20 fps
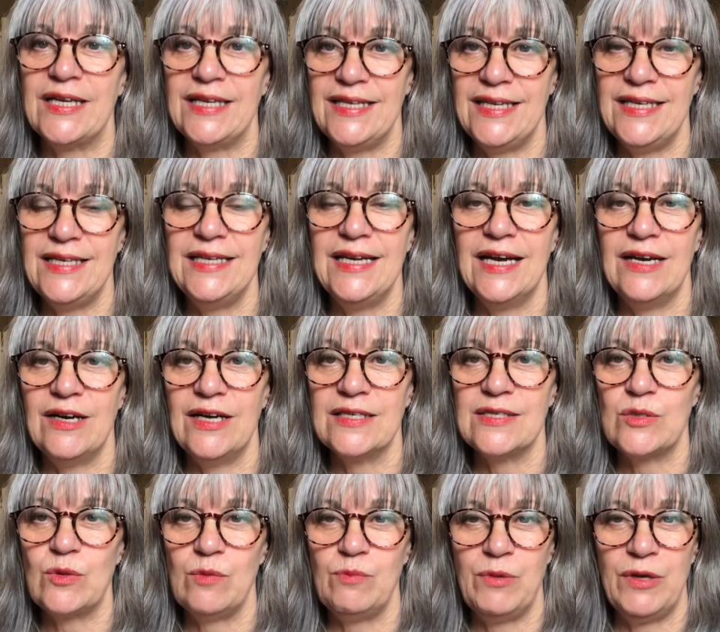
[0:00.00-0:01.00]
and he now
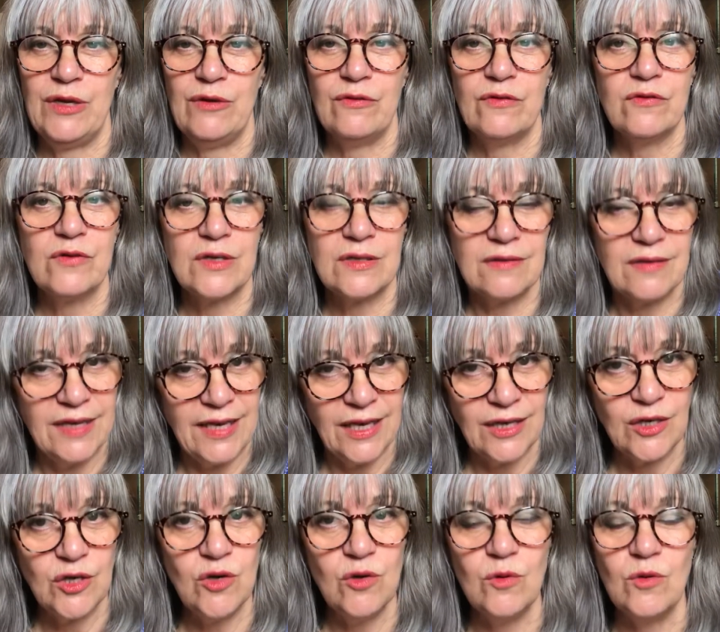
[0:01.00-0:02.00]
has to appear
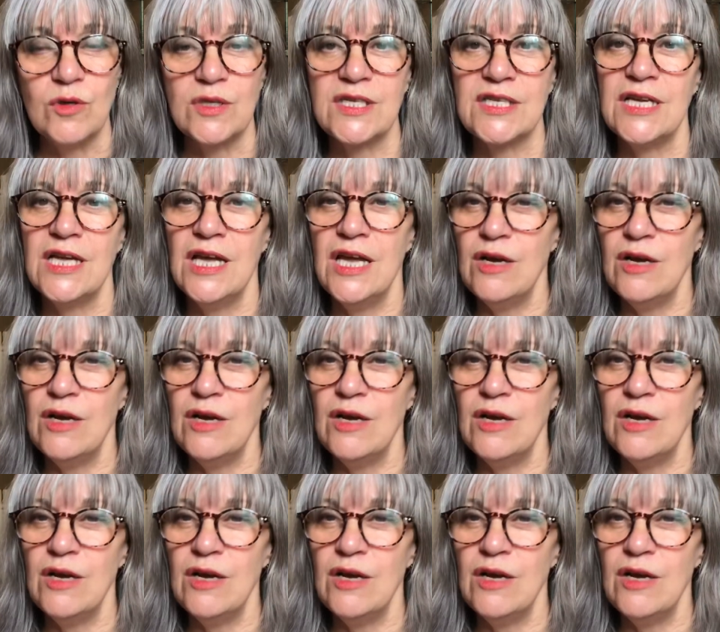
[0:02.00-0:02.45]
in court,